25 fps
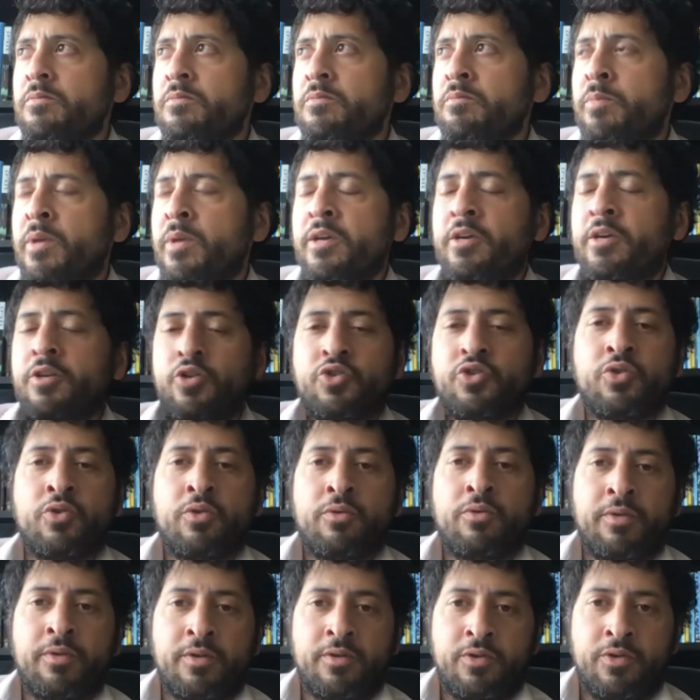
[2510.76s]
making
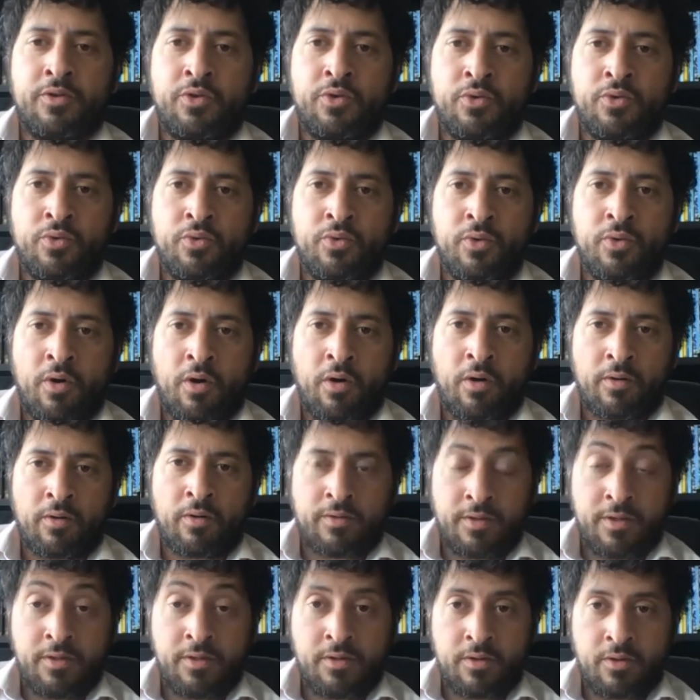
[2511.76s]
sure that you are
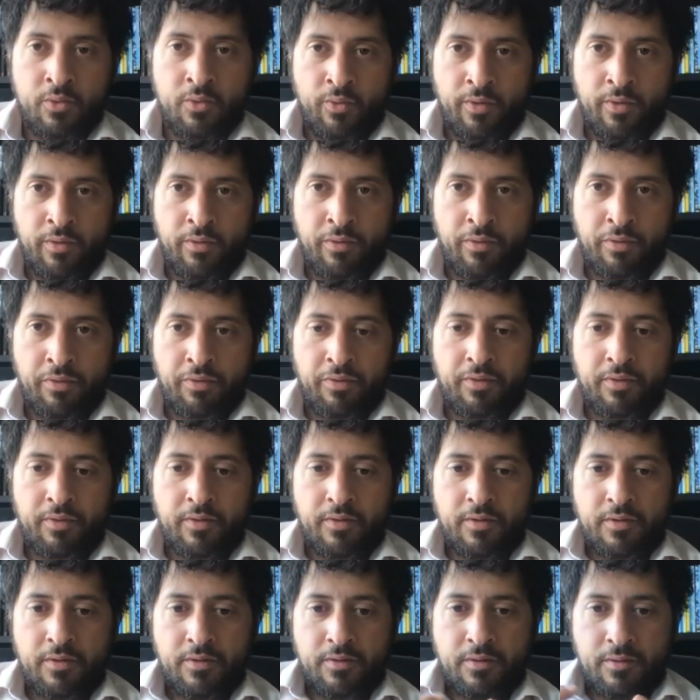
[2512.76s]
dealing with
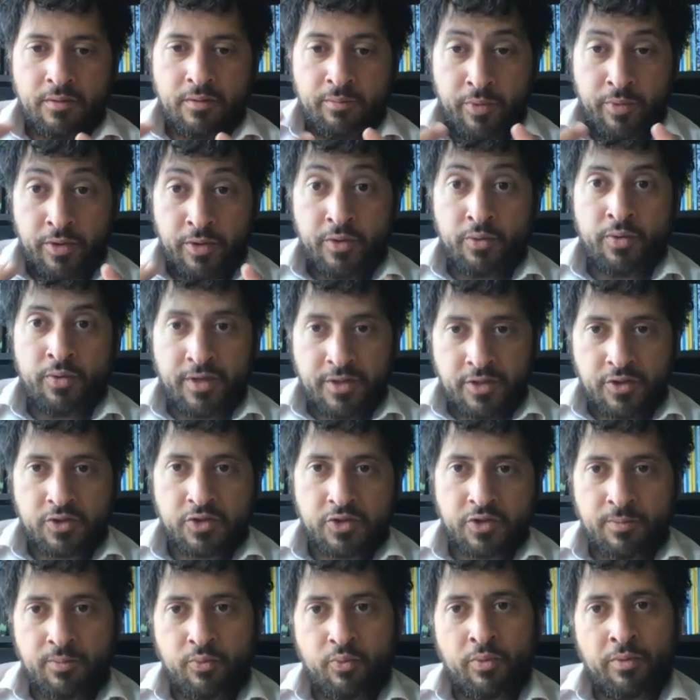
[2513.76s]
building
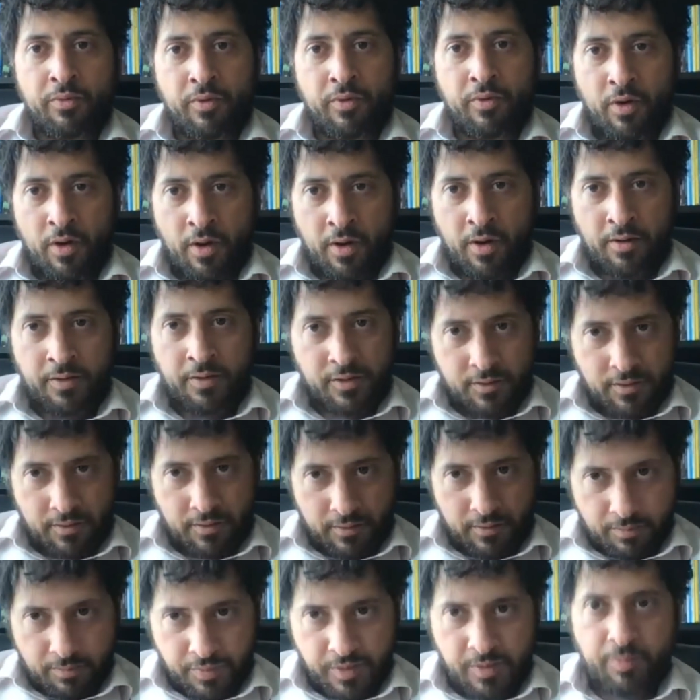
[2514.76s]
relationship with honest
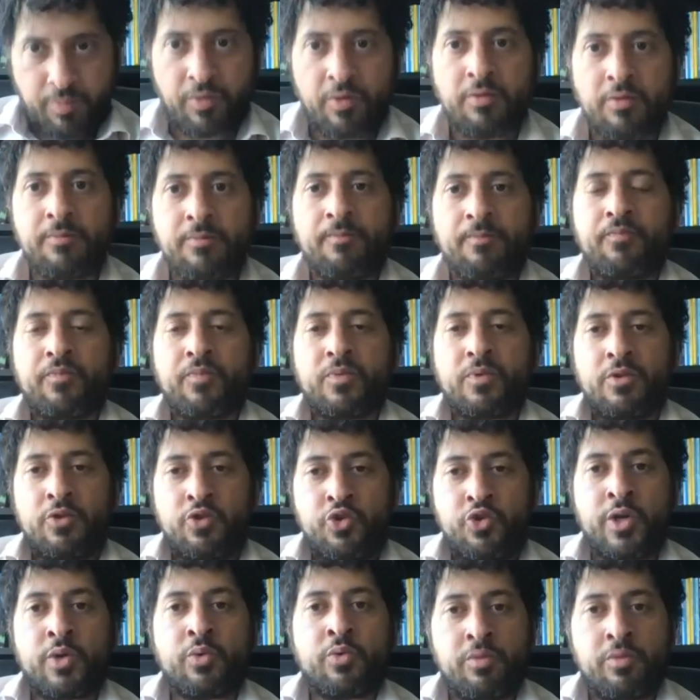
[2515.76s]
people,
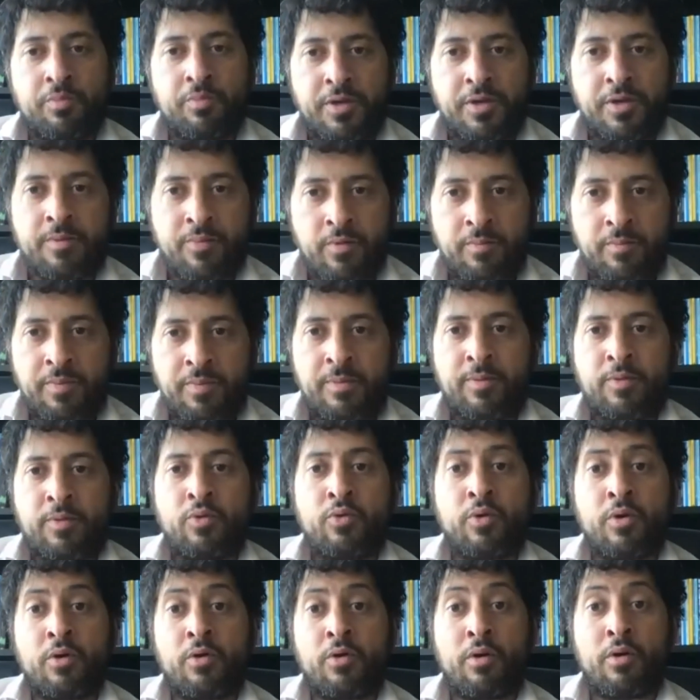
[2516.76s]
genuine people, people
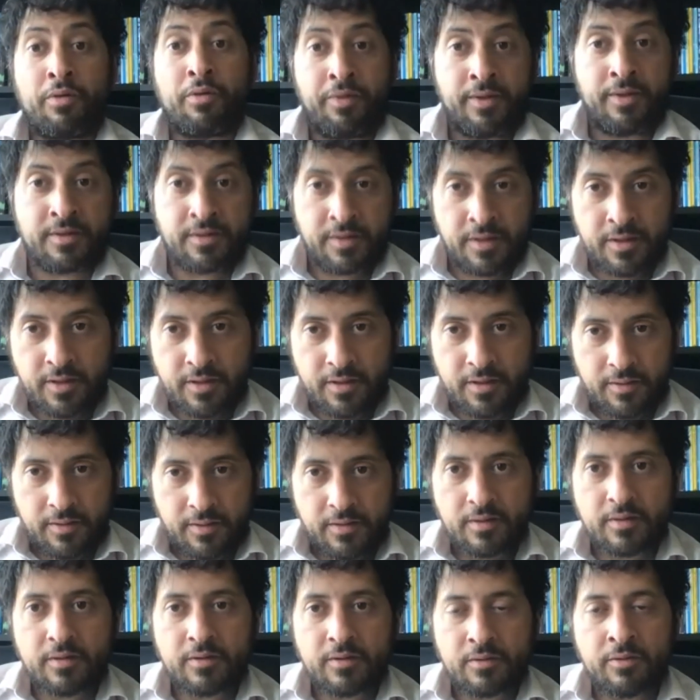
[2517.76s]
who are authentic,
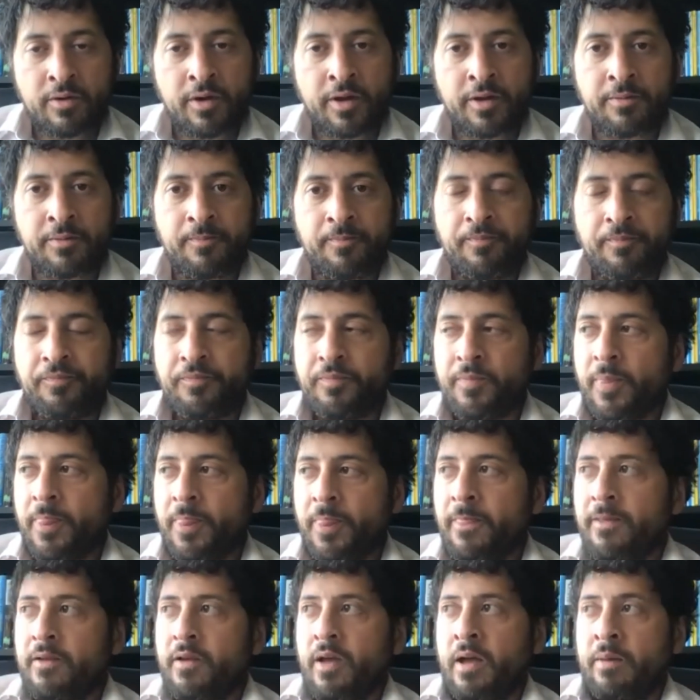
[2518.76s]
right?
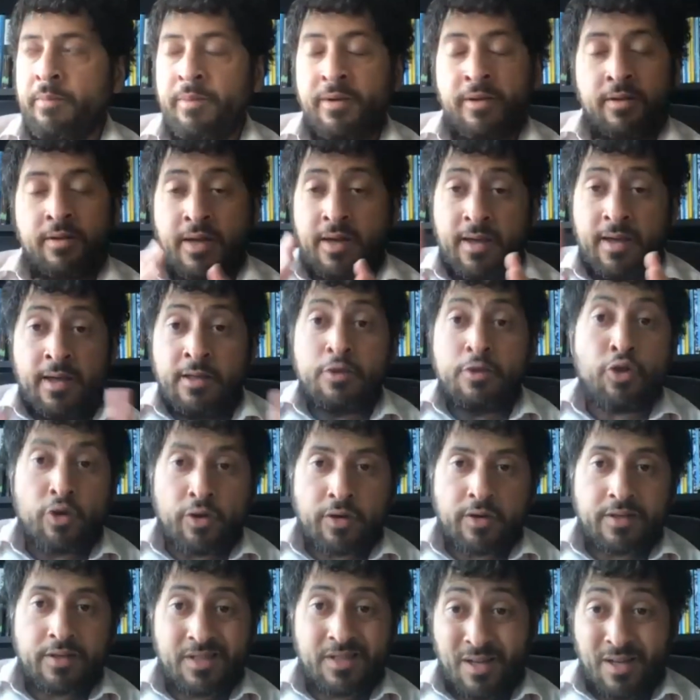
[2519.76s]
I mean, and
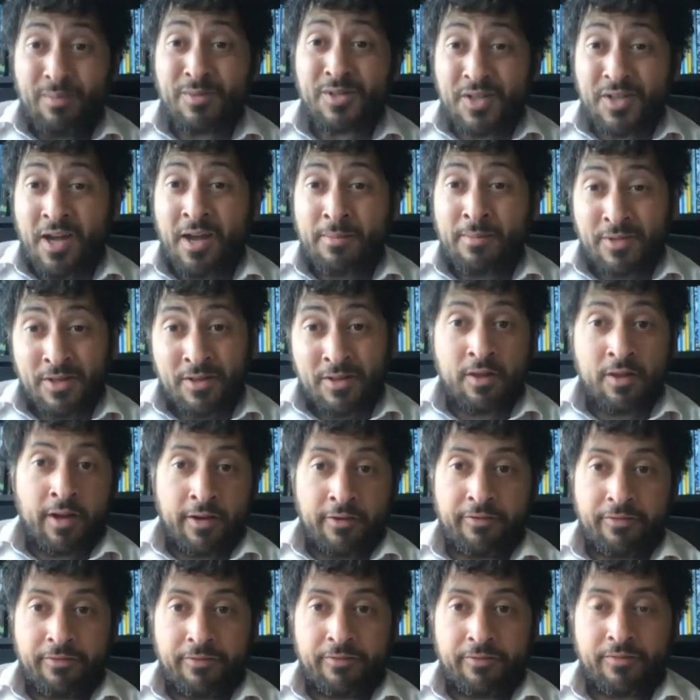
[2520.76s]
look, sometimes in
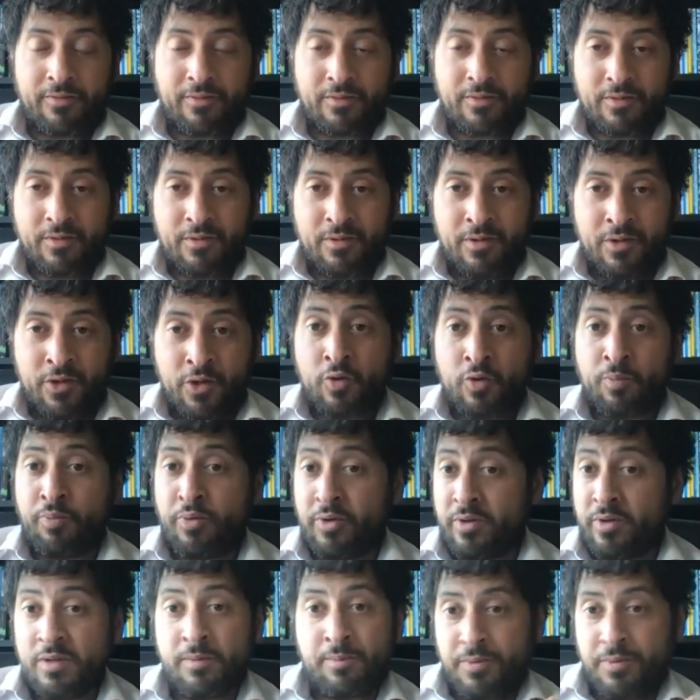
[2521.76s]
life, you're
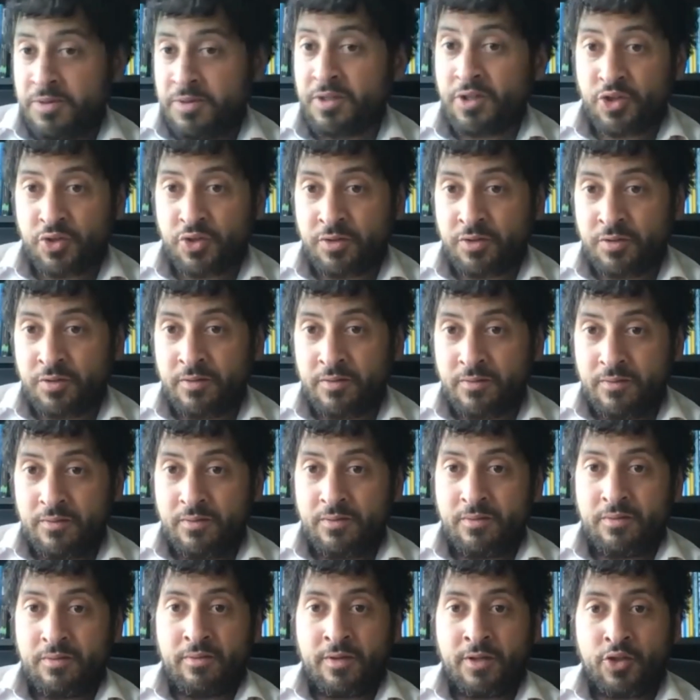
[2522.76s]
put in a position
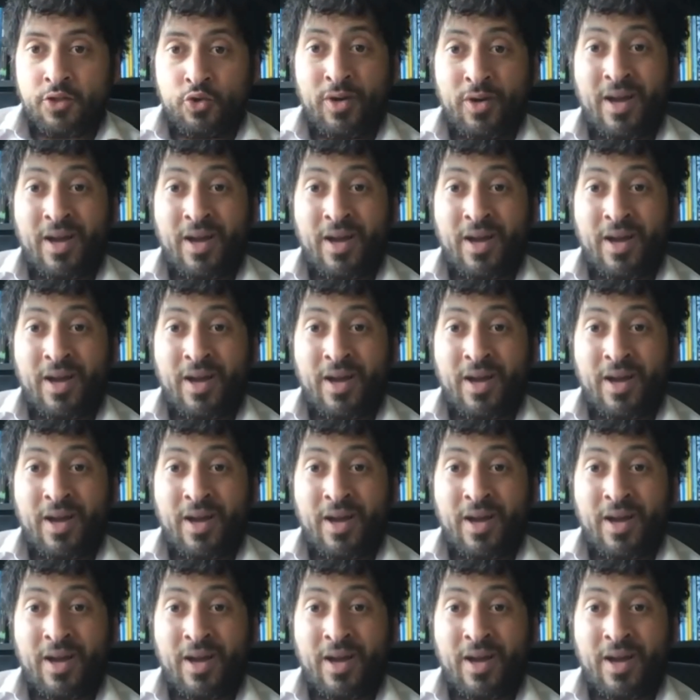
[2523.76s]
that you